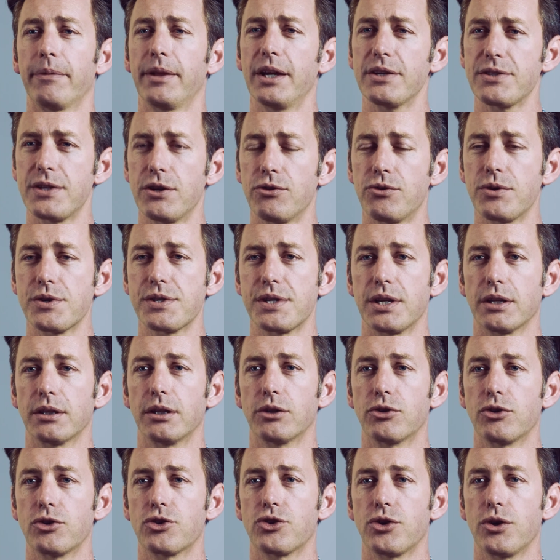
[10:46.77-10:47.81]
that's interesting
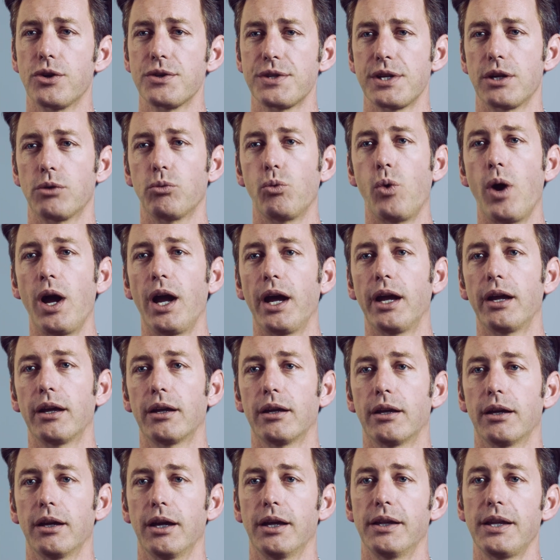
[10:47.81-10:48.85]
that you chose that. Why?
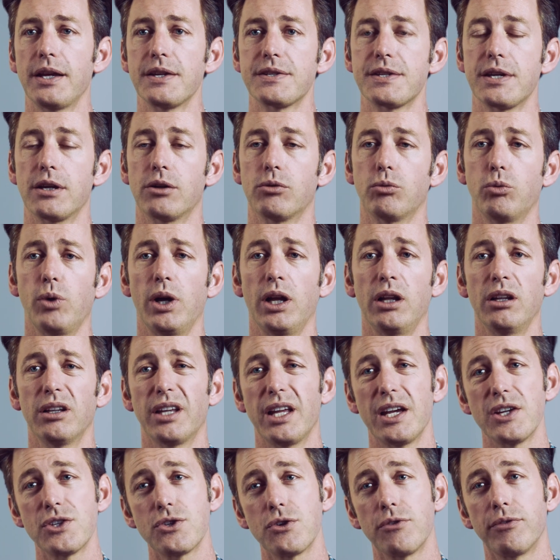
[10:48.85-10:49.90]
And they said, well,
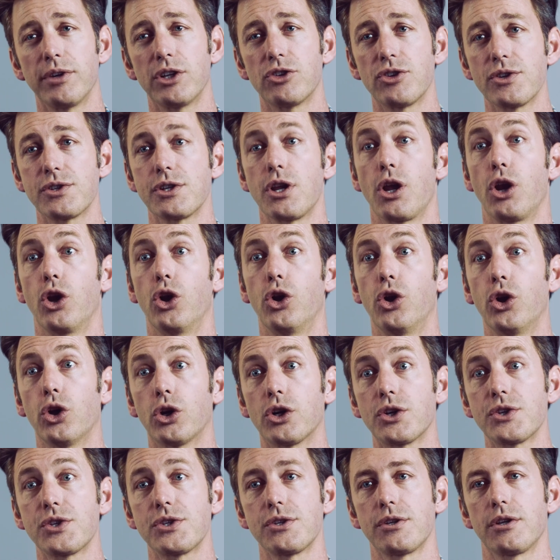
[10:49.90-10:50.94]
the SUV just
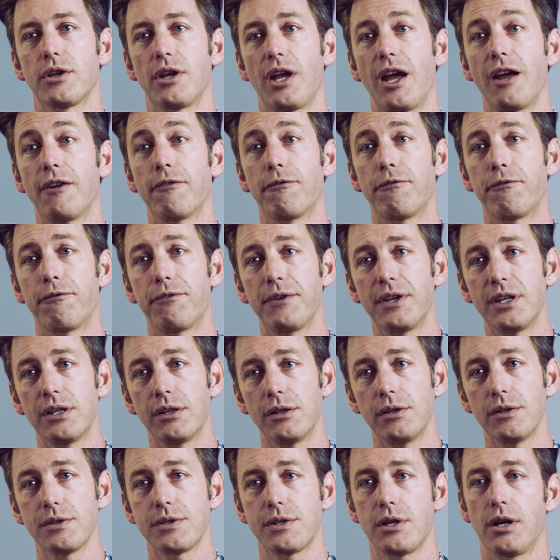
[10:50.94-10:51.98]
looks and
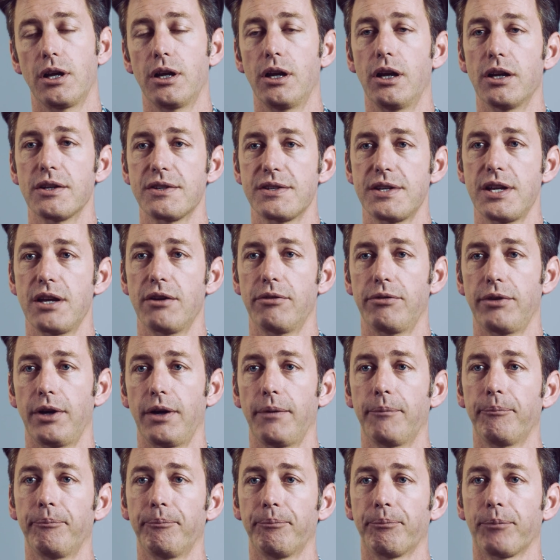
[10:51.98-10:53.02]
feels a lot safer.
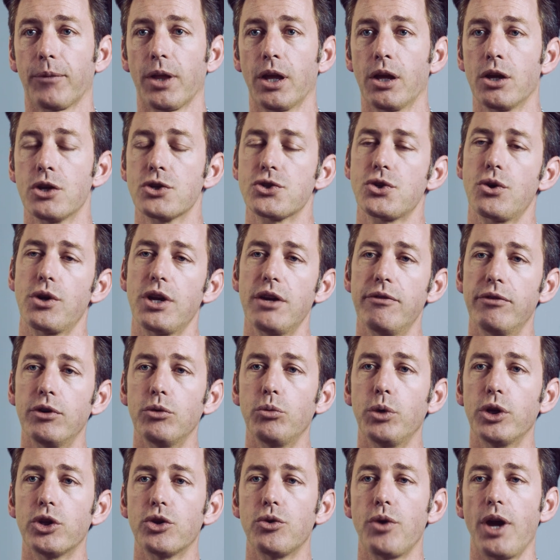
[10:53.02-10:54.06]
So
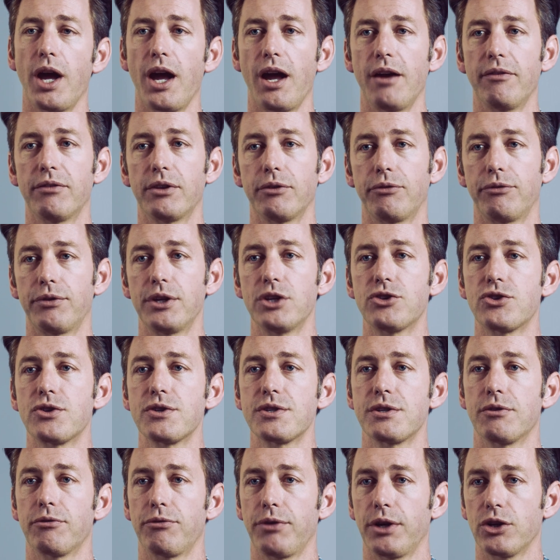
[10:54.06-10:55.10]
even when you have the
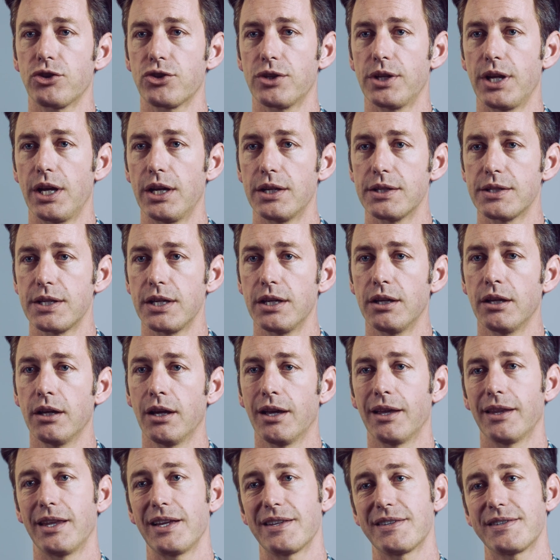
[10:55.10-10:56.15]
features and functionality
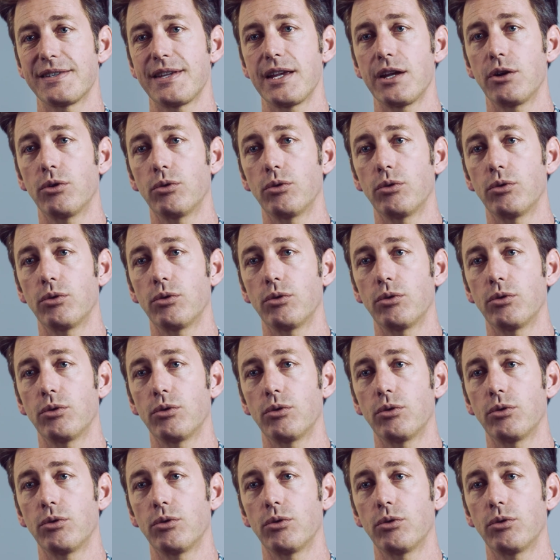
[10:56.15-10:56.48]
that say